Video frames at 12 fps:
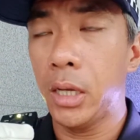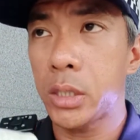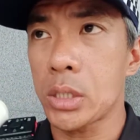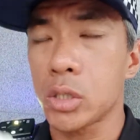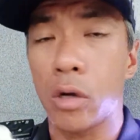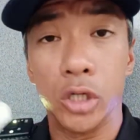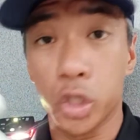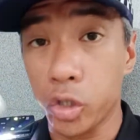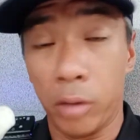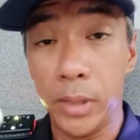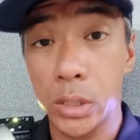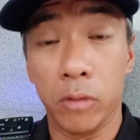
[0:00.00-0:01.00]
This is not a
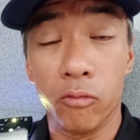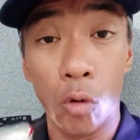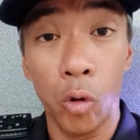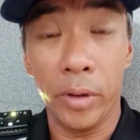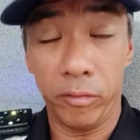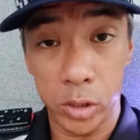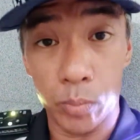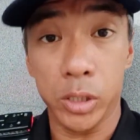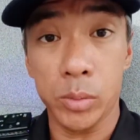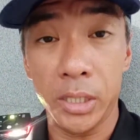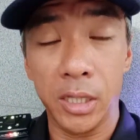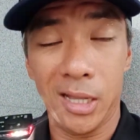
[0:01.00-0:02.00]
job, it's a role and
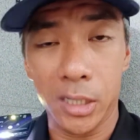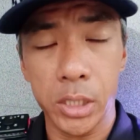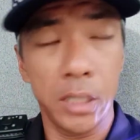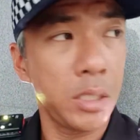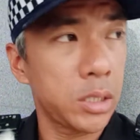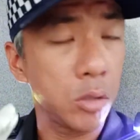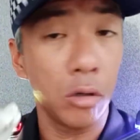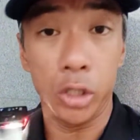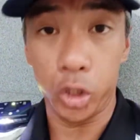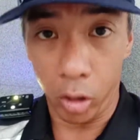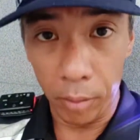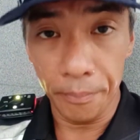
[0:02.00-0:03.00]
responsibility. Like I said, this is not
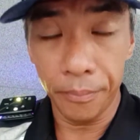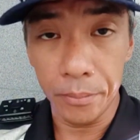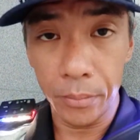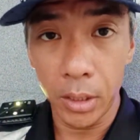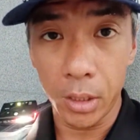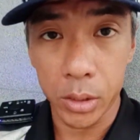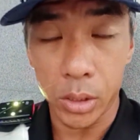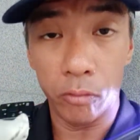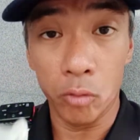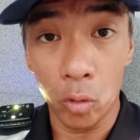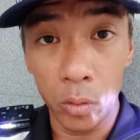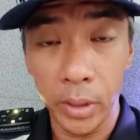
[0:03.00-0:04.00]
a job, it is a
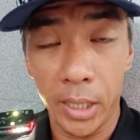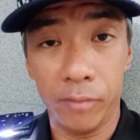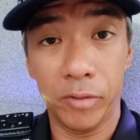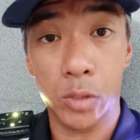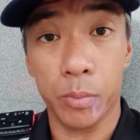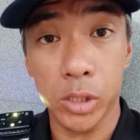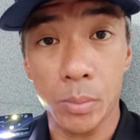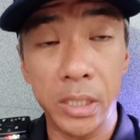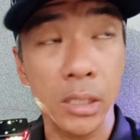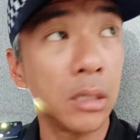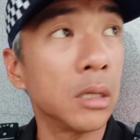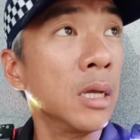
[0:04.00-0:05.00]
role and
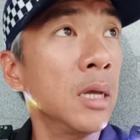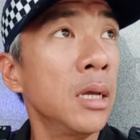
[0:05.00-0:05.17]
responsibility.